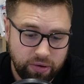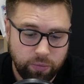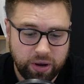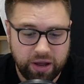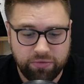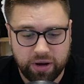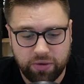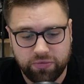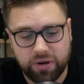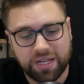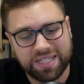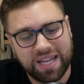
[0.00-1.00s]
when they run it
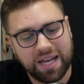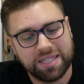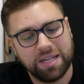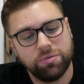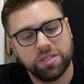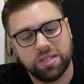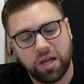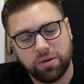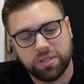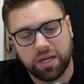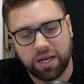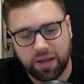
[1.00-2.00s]
through the stats, there was no
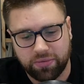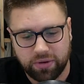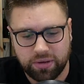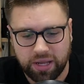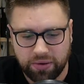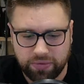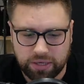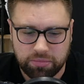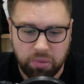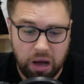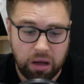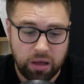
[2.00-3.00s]
significant difference,
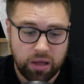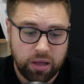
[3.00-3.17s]
but